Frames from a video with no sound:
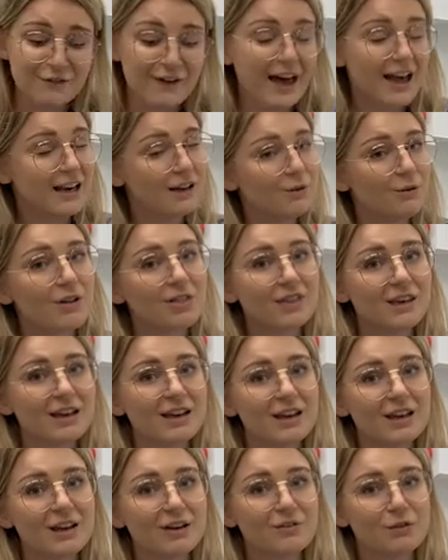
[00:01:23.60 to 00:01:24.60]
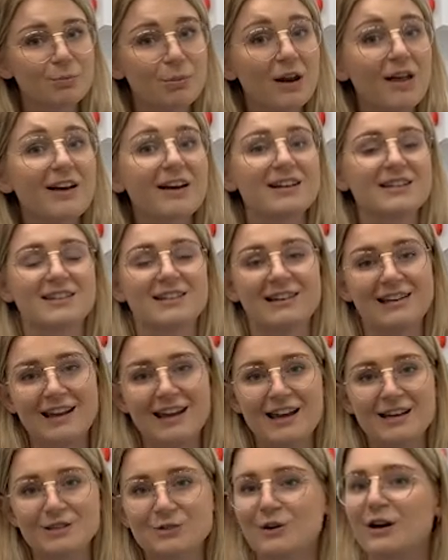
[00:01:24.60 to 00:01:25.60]
Anyone thinking of applying to an
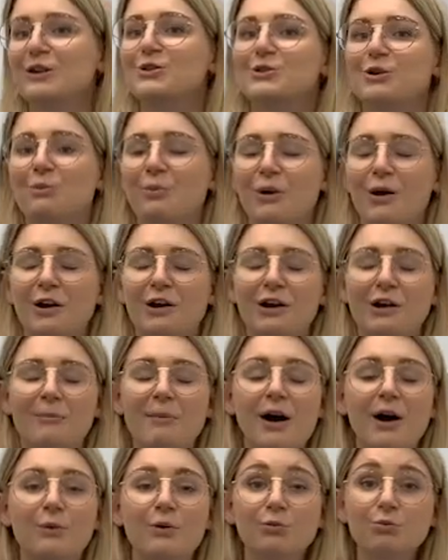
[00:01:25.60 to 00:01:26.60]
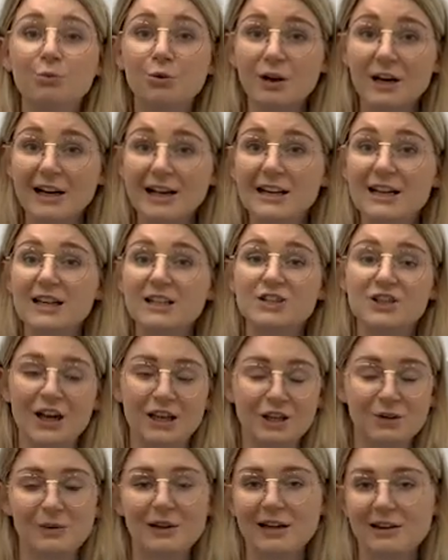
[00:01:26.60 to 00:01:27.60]
Linnaeus graduate programme, I would really
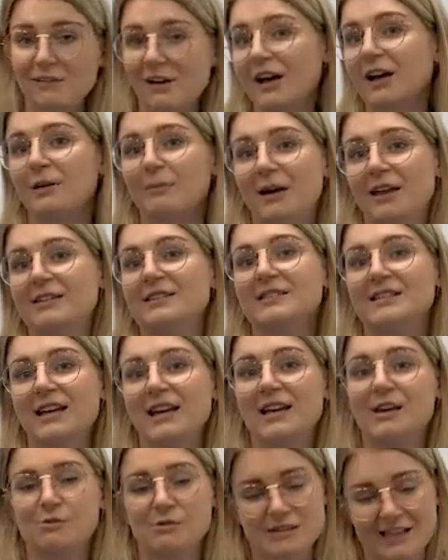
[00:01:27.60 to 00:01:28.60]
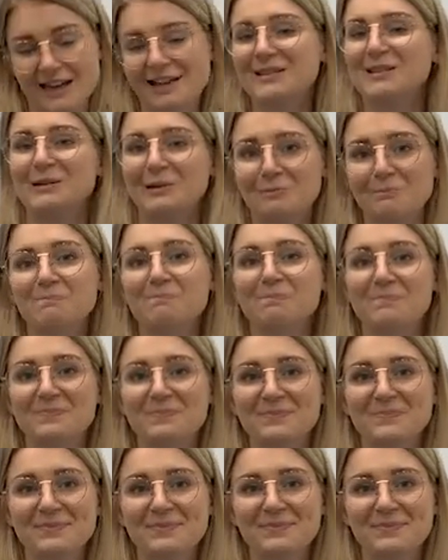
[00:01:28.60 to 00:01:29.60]
genuinely recommend it. It was excellent.